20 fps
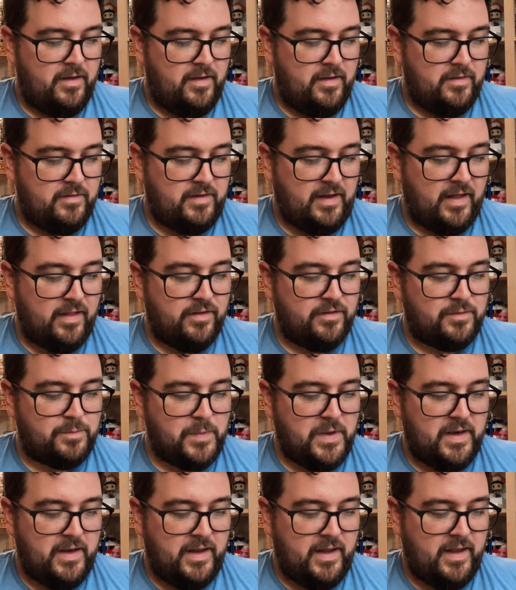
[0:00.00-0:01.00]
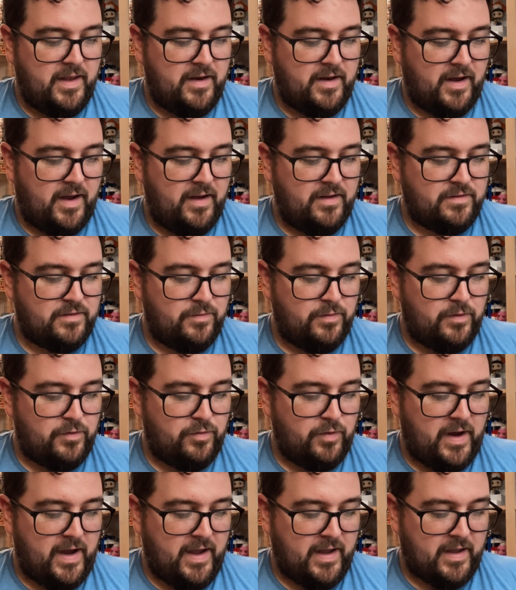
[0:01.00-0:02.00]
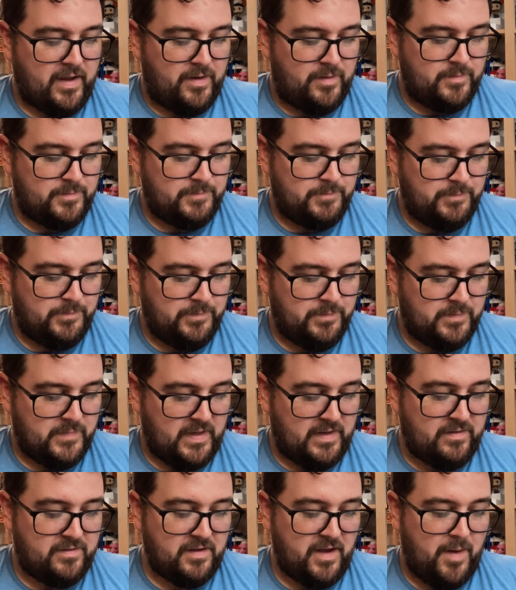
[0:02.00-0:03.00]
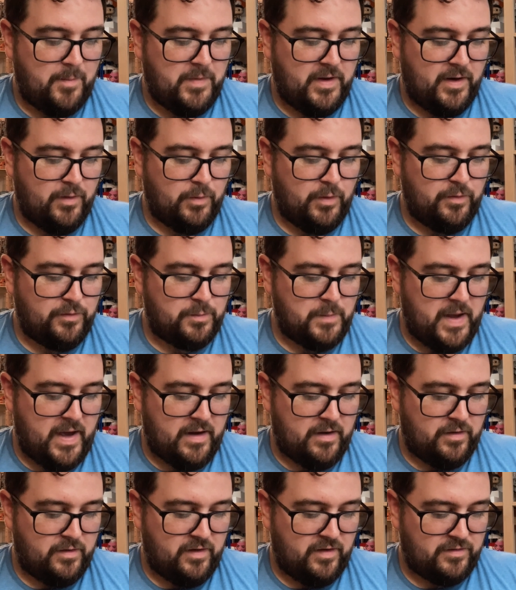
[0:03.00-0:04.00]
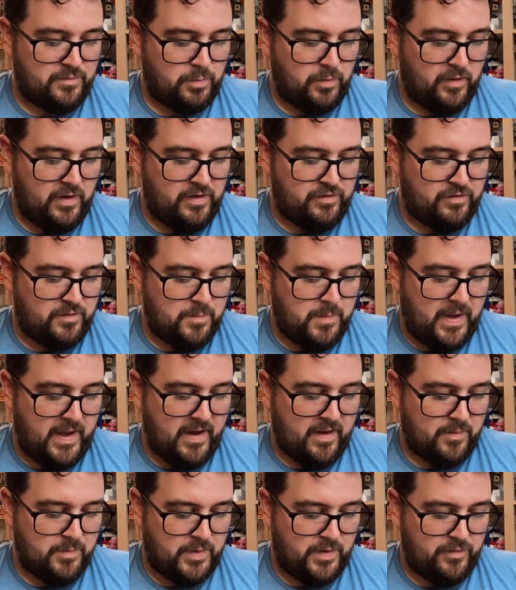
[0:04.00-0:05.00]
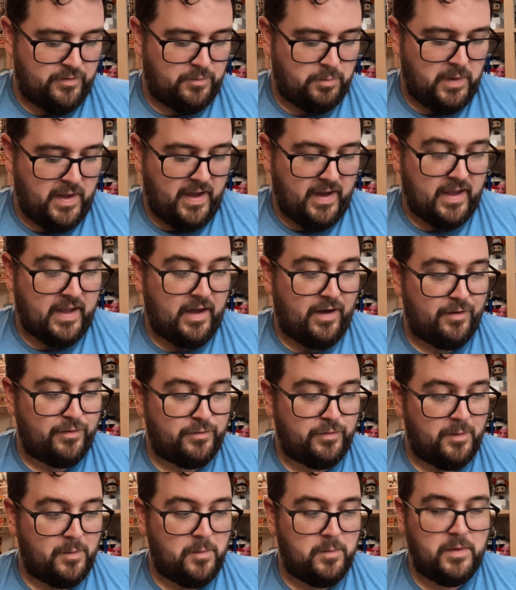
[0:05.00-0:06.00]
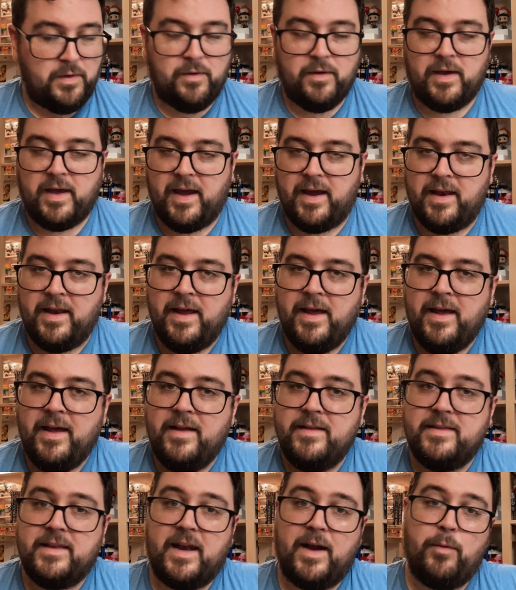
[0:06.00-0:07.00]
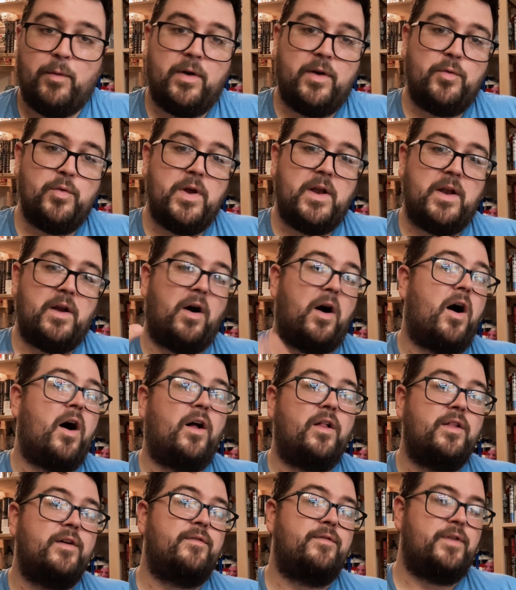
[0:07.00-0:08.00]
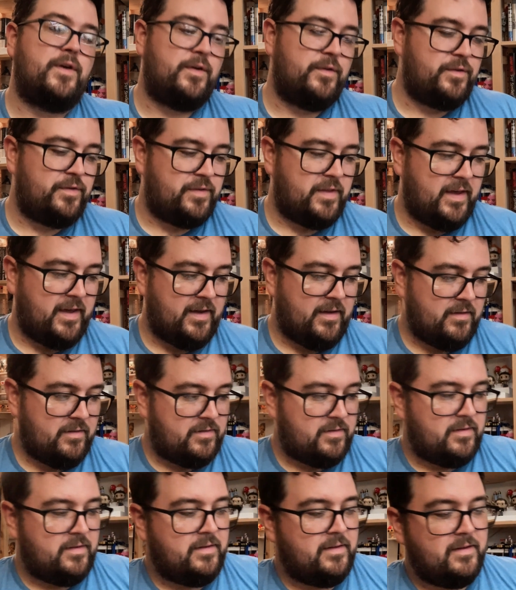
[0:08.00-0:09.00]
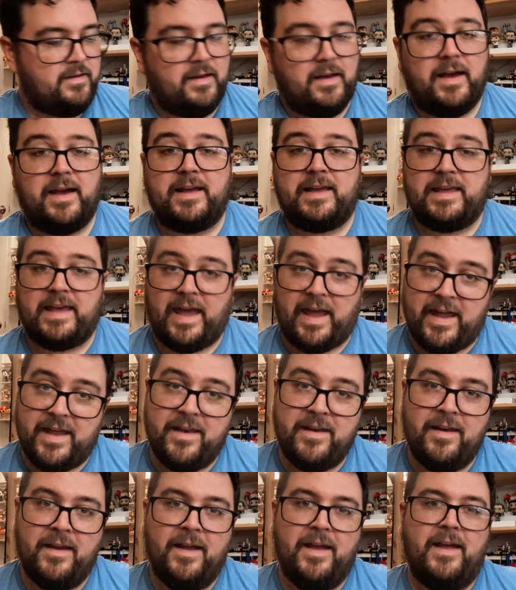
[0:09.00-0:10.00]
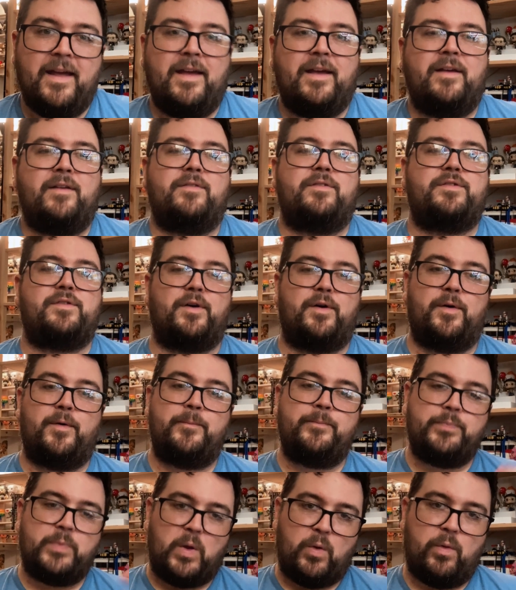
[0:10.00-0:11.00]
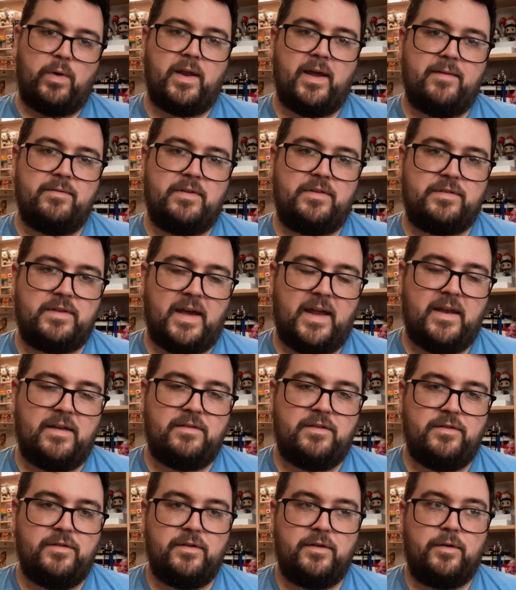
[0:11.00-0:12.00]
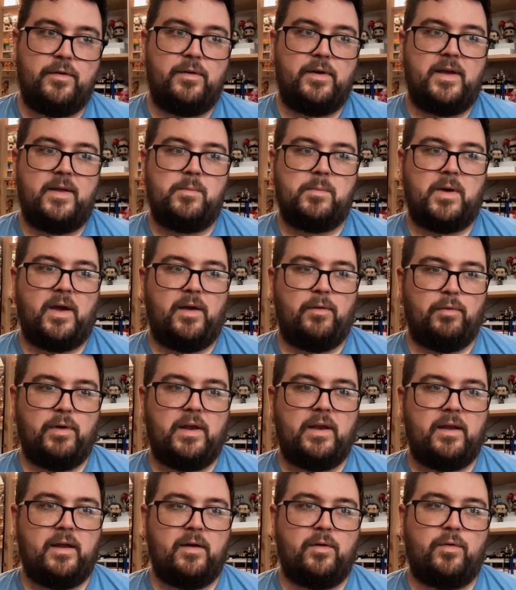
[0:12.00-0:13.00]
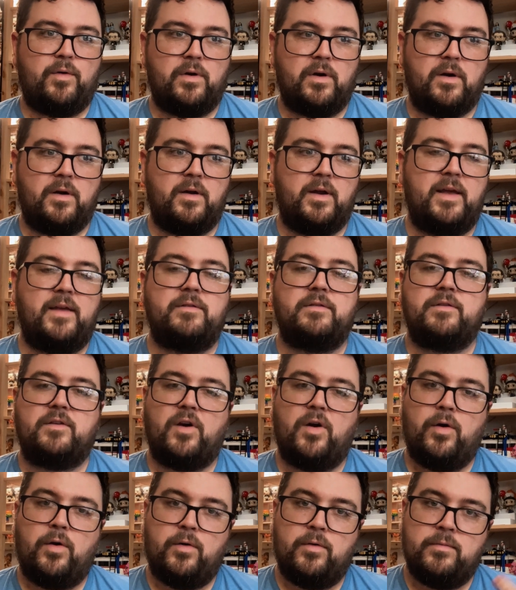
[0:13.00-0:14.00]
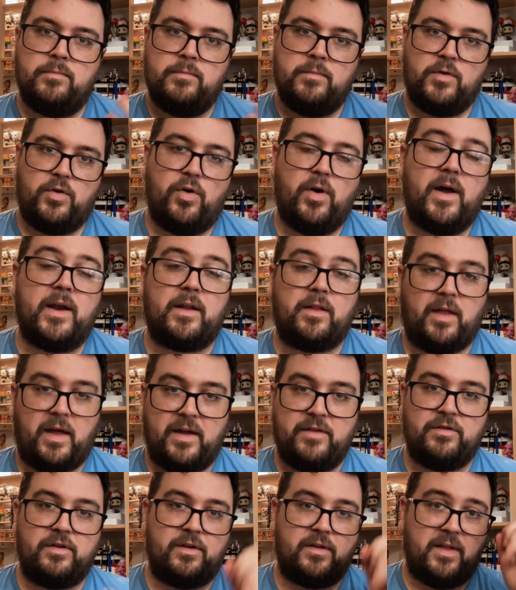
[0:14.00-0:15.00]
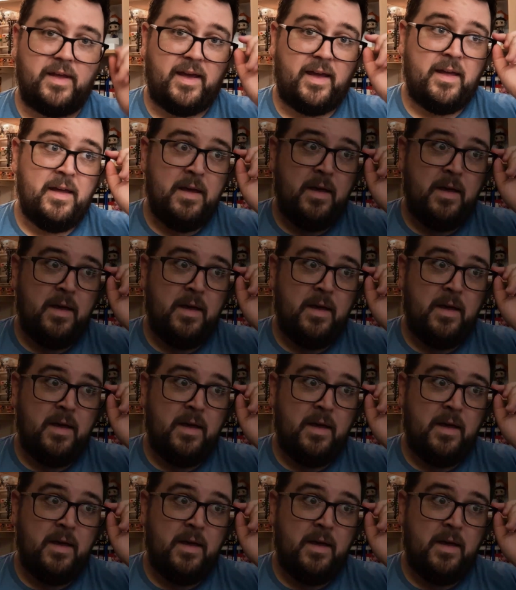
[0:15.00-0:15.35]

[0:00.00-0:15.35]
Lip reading: Talisman, It, Eyes of the Dragon, Insomnia, Rose Madder, Desperation, Bag of Bones, Black House, From a Buick? Did I want to read all of those things again? So what I've decided to do in my reading order is go chronologically.